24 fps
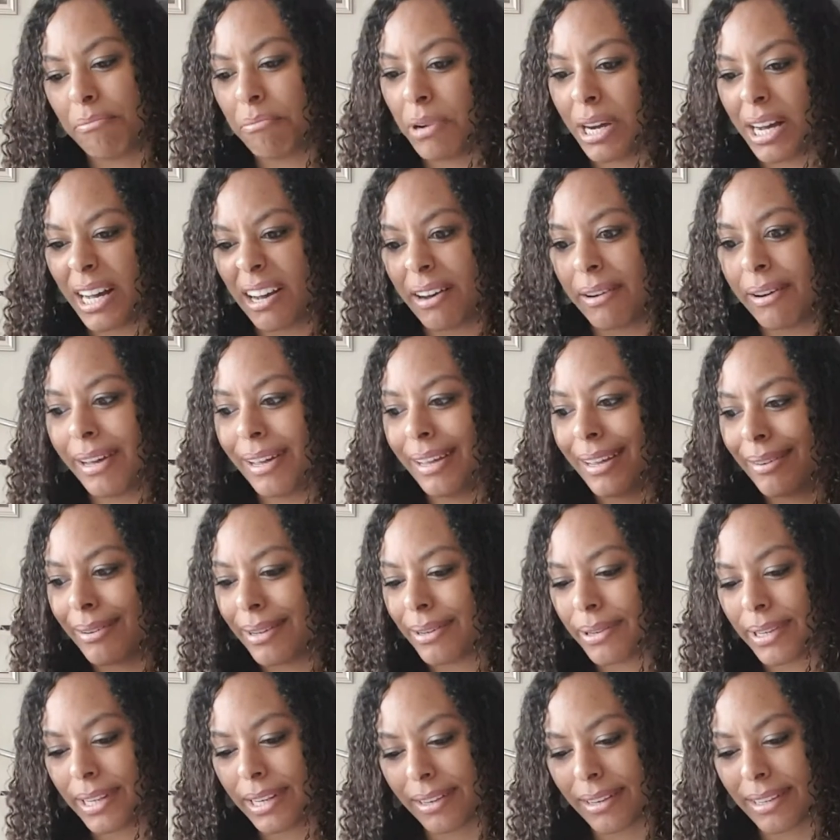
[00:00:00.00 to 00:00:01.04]
well,
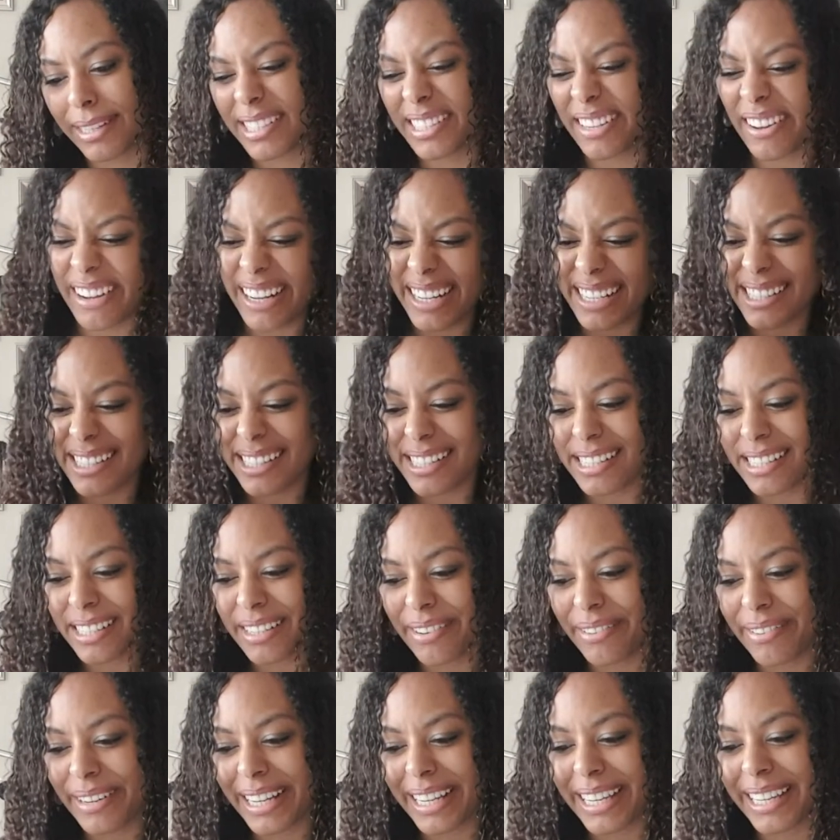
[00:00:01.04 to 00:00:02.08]
sciences
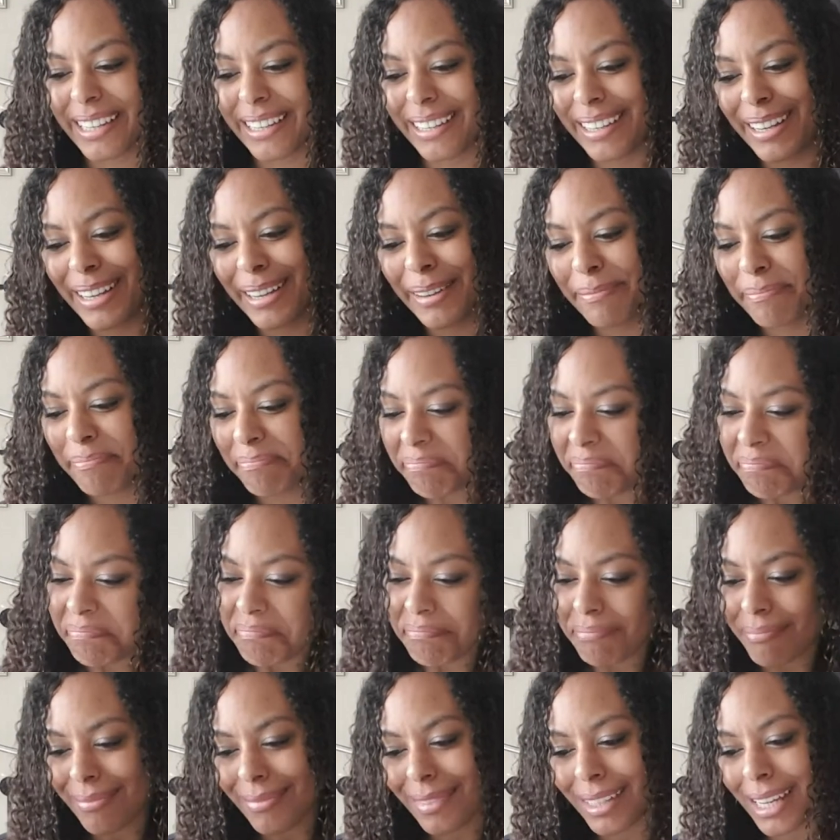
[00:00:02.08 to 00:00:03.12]
curriculum,
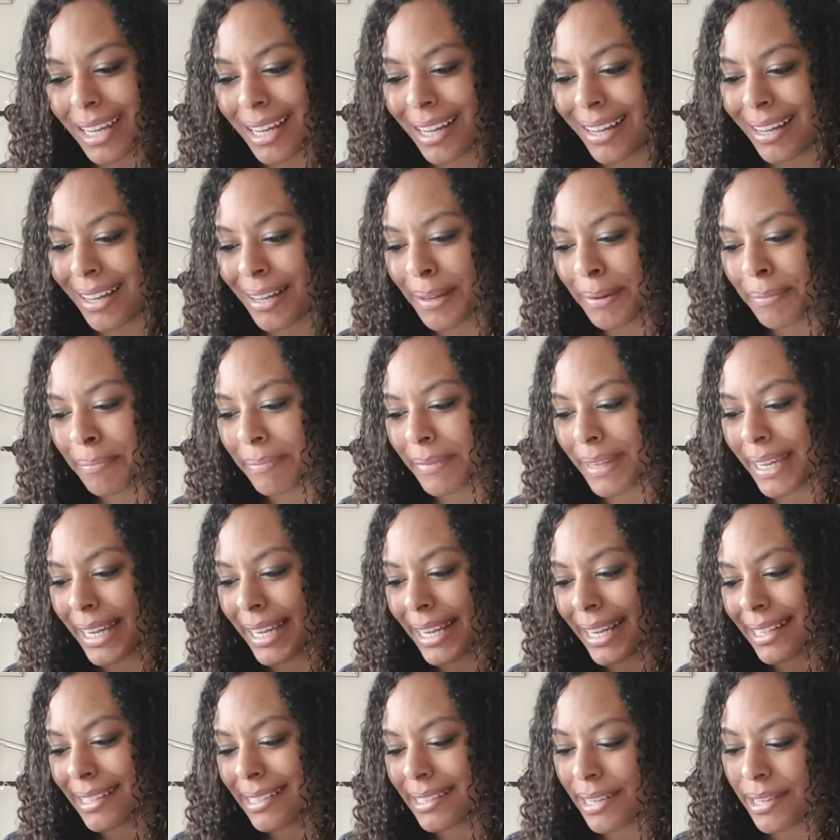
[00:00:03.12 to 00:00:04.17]

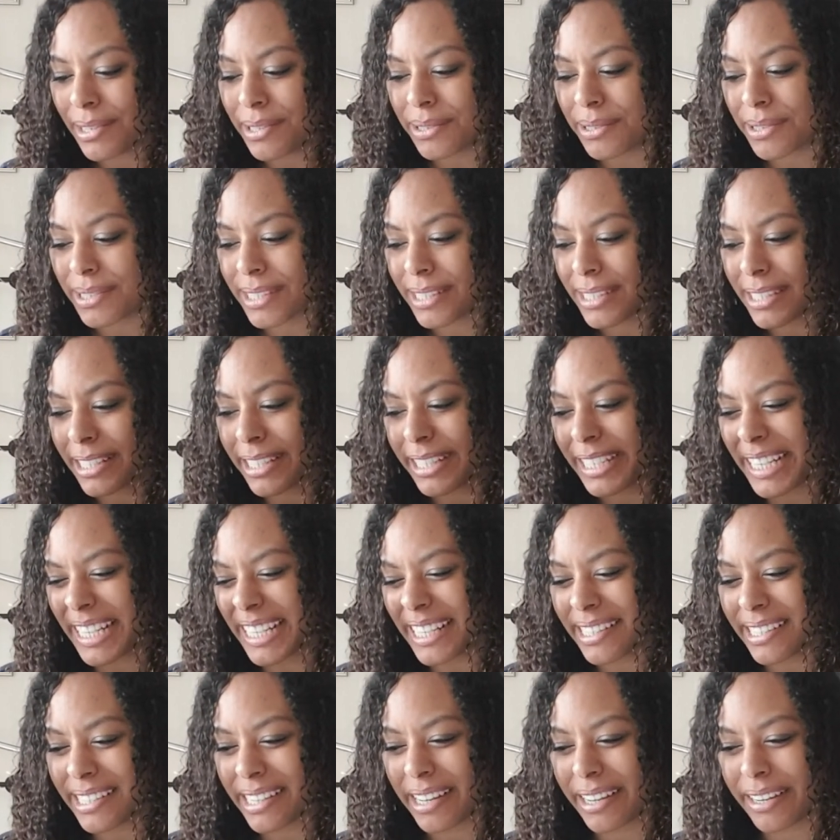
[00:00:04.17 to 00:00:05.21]
a social
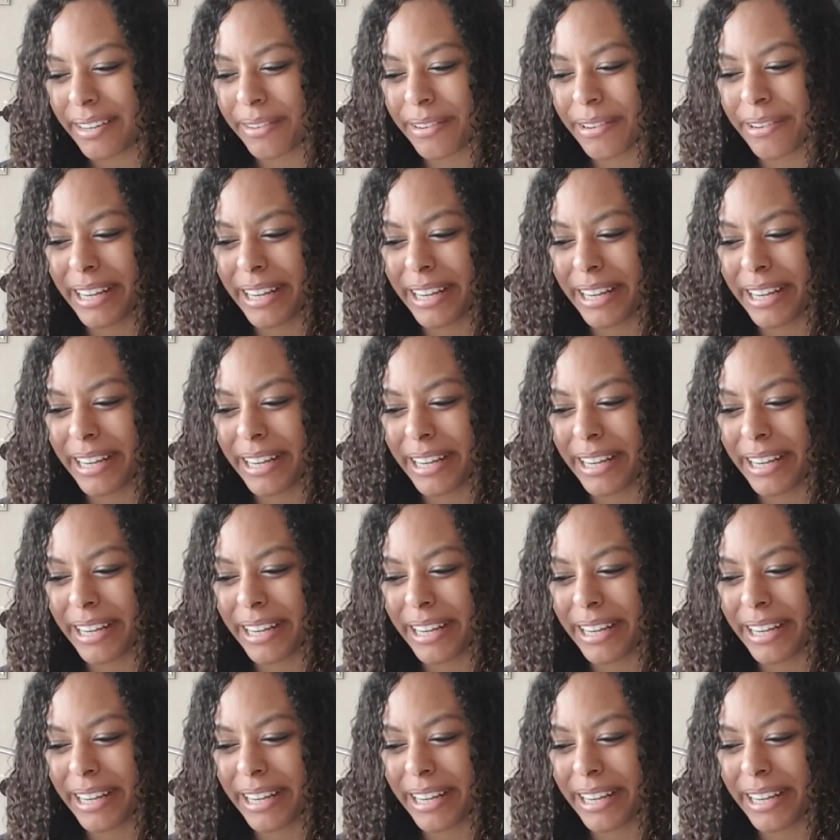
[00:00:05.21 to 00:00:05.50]
studies kind of